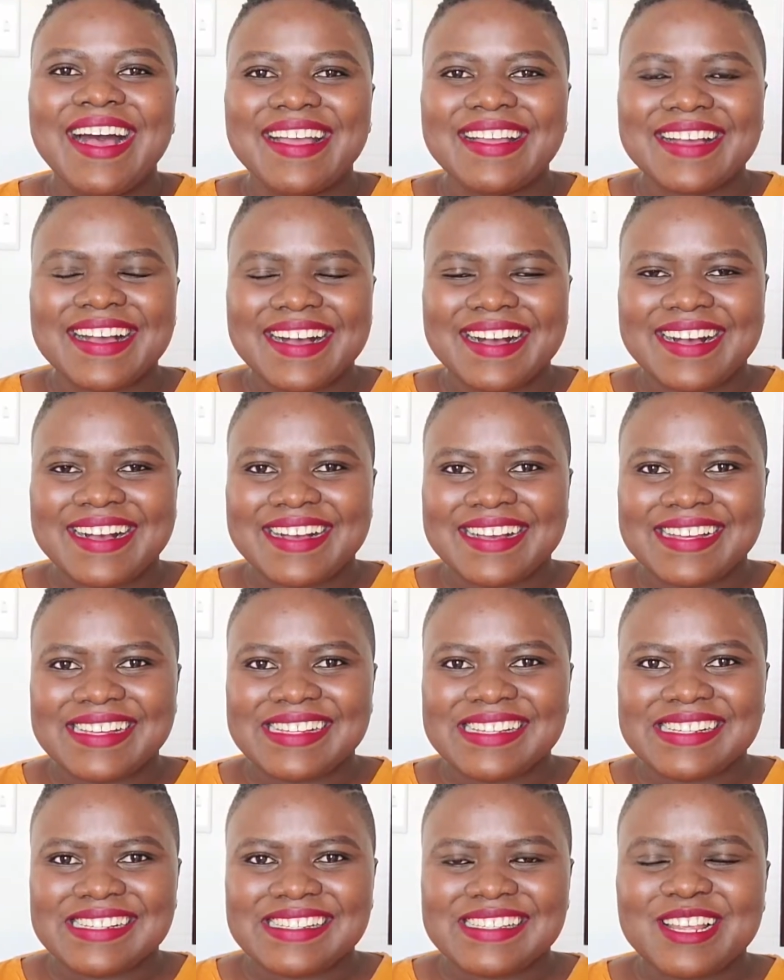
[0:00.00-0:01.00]
Hi
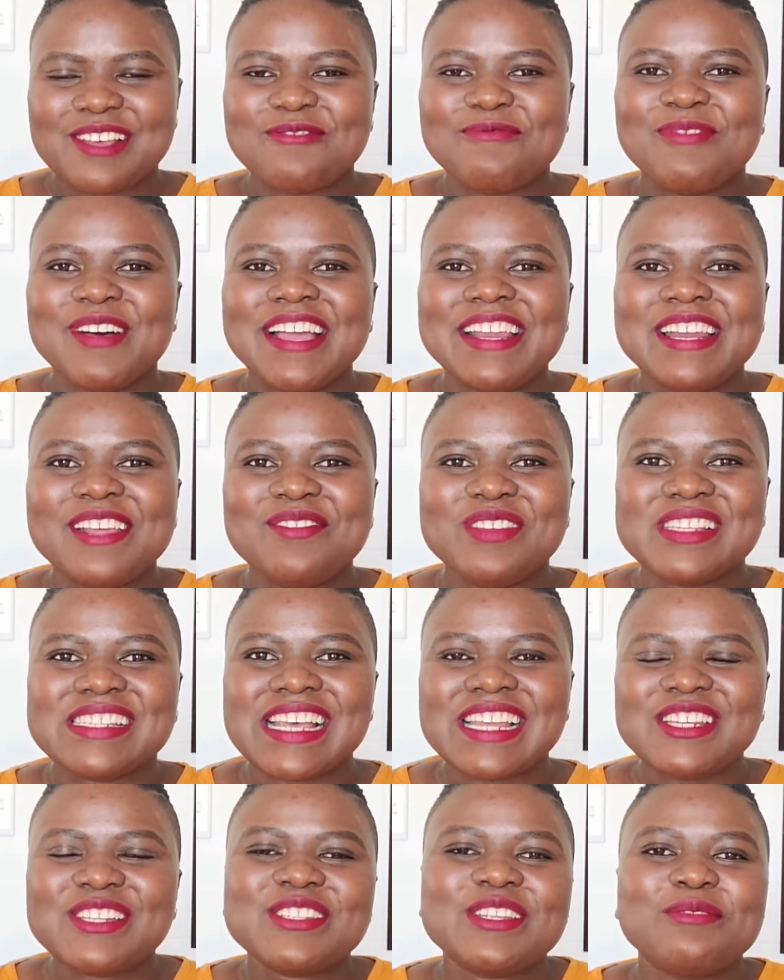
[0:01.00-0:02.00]
guys, my name
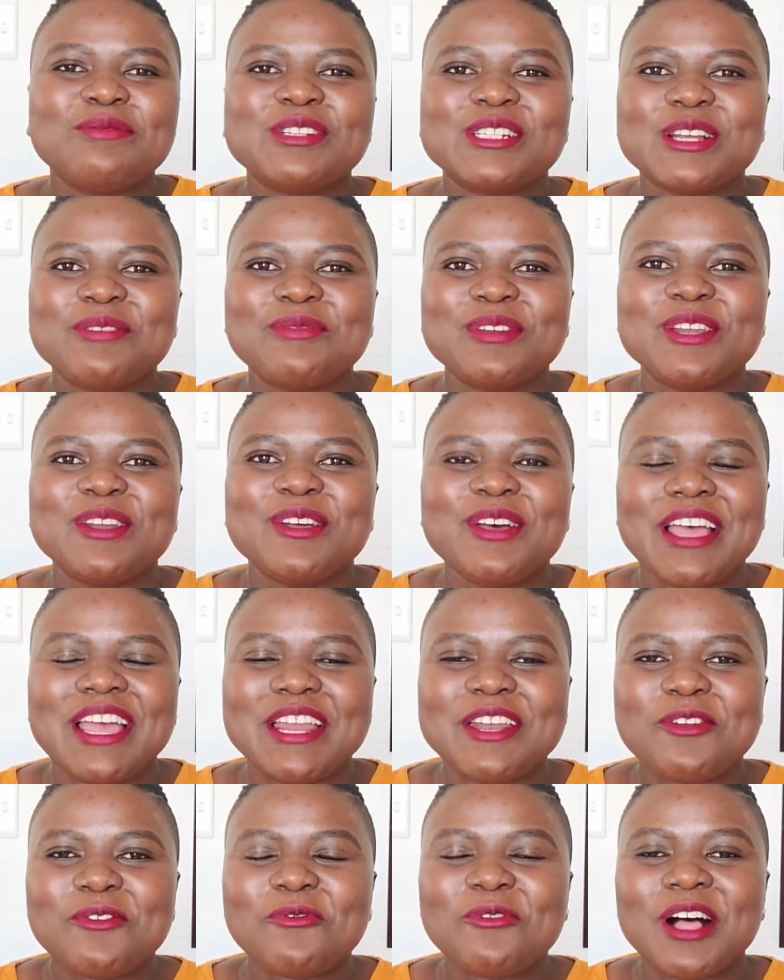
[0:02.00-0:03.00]
is andiswa.mojapelo
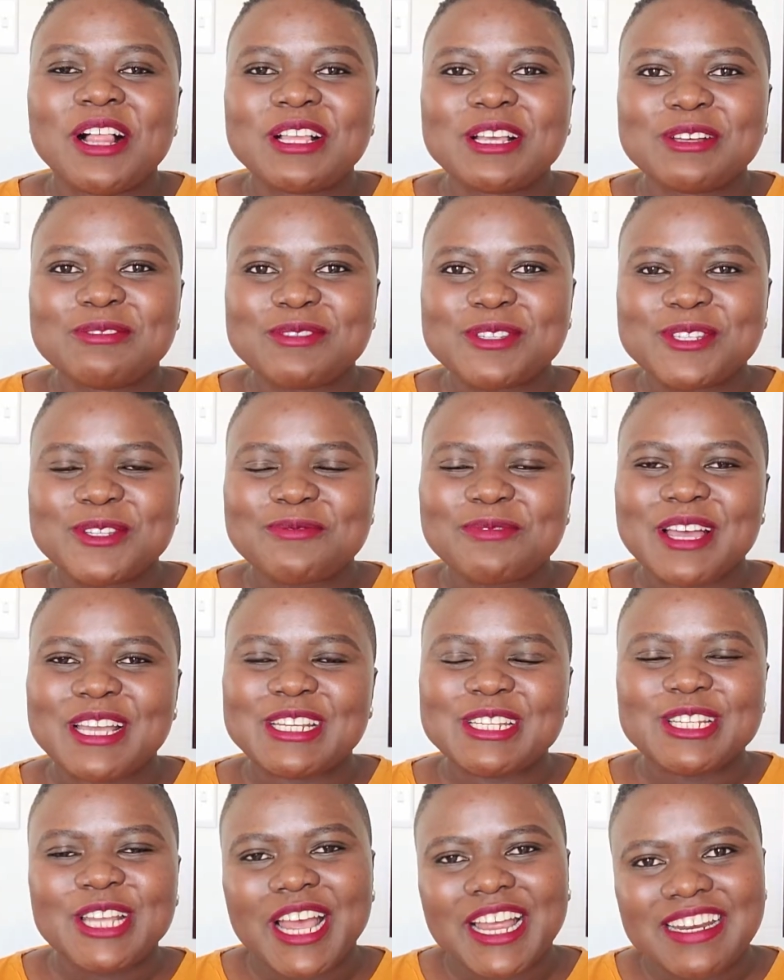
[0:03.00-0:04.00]
and welcome to
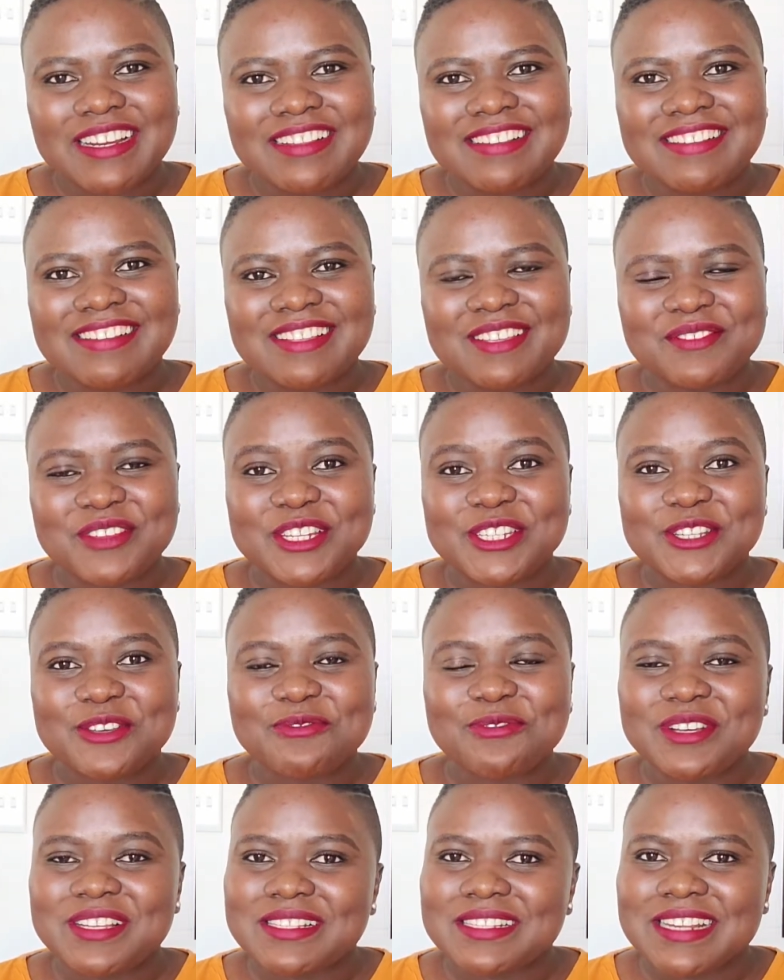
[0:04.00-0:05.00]
my channel. If it is
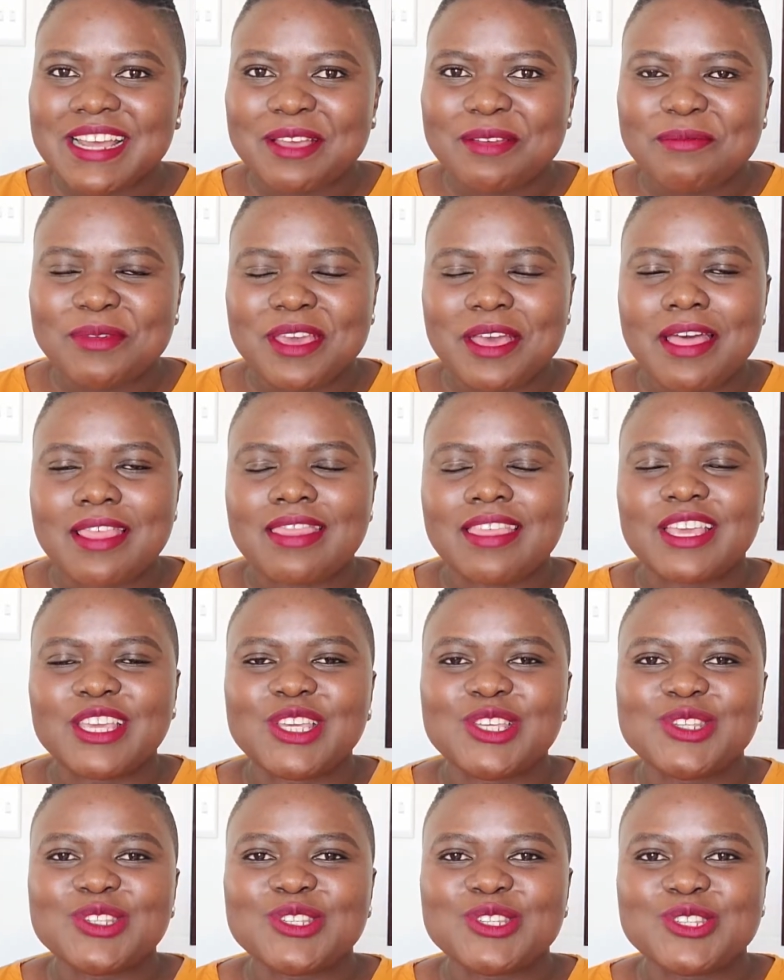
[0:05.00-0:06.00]
your first time here,
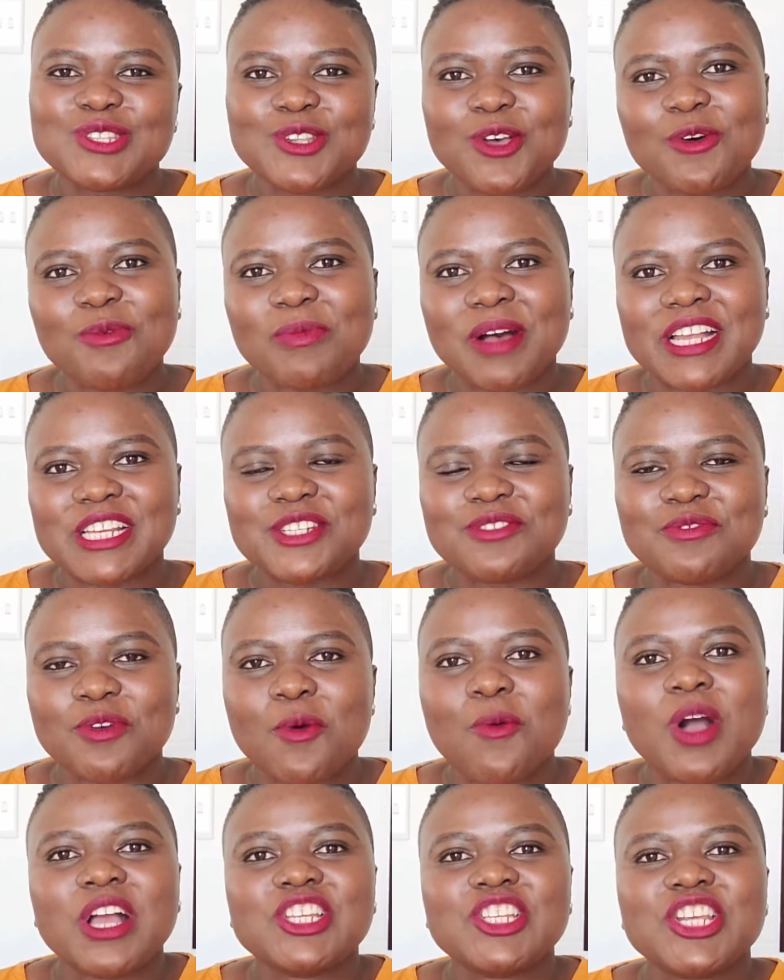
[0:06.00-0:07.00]
thank you so much
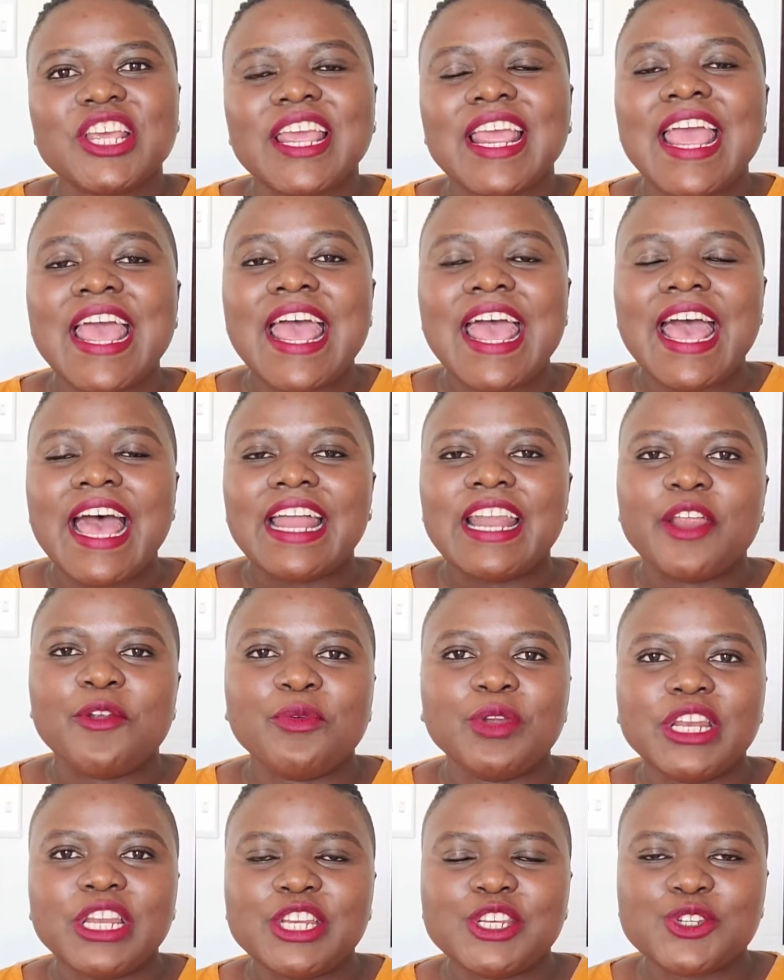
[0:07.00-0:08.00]
for watching, and
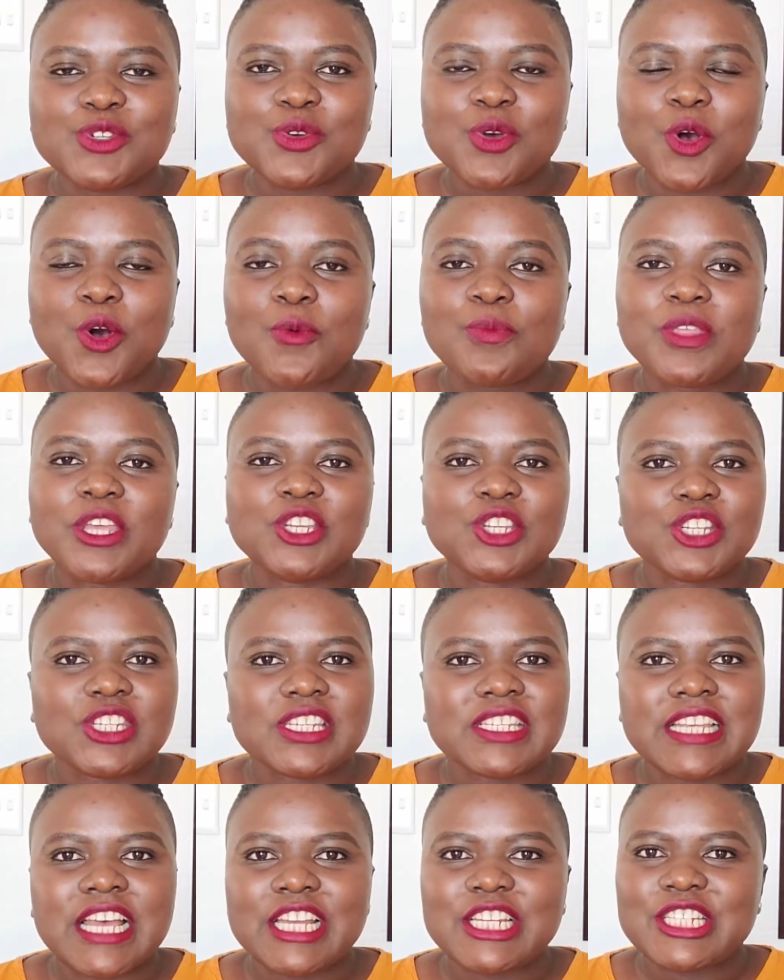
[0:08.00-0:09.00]
I really do hope that
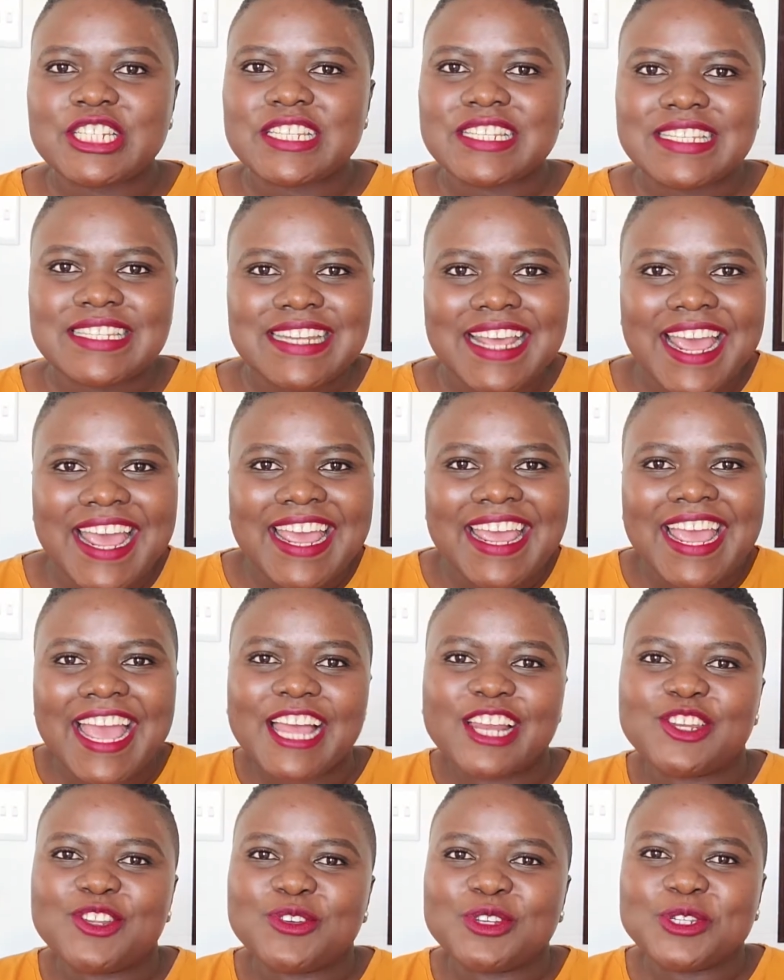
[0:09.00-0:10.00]
you decide to
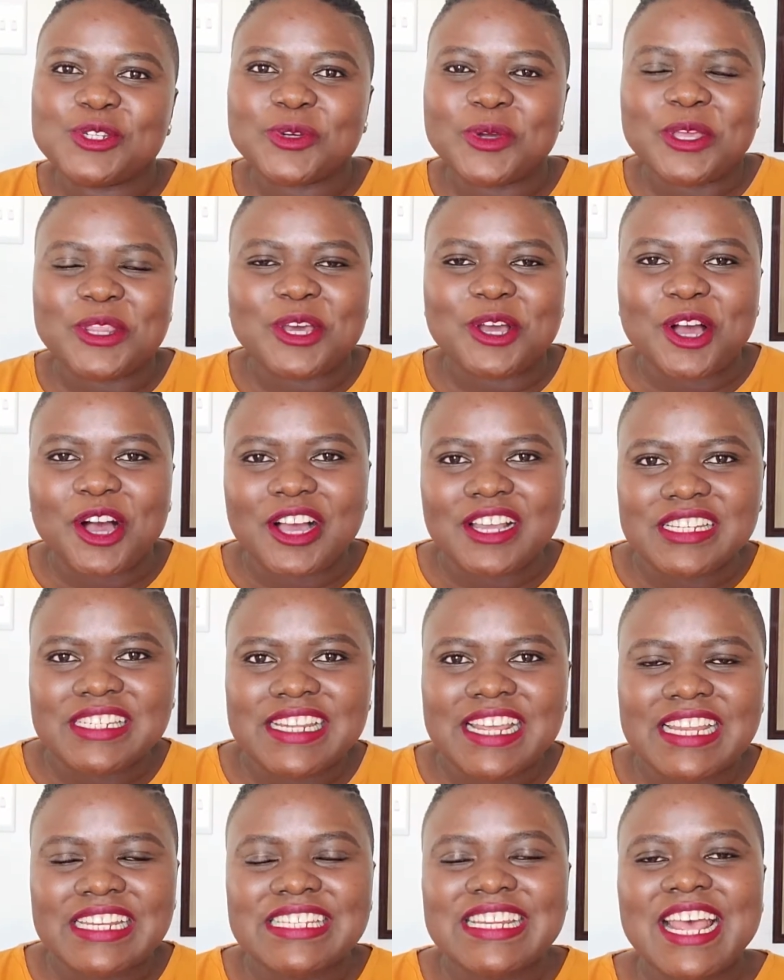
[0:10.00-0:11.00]
stay and you enjoy the
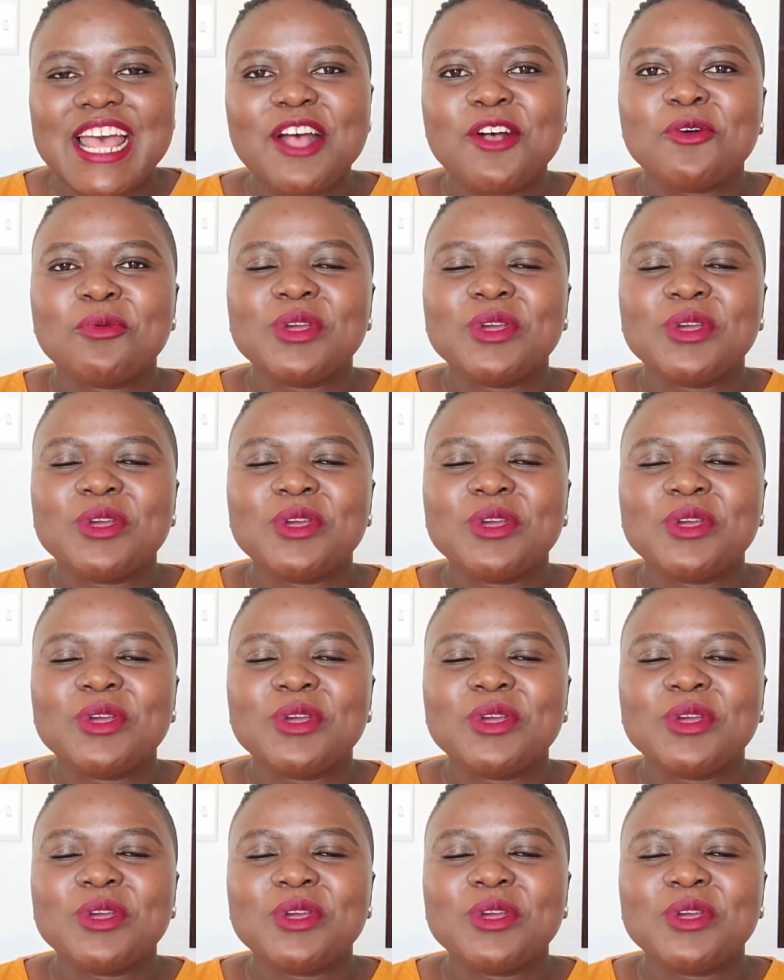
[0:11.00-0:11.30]
content.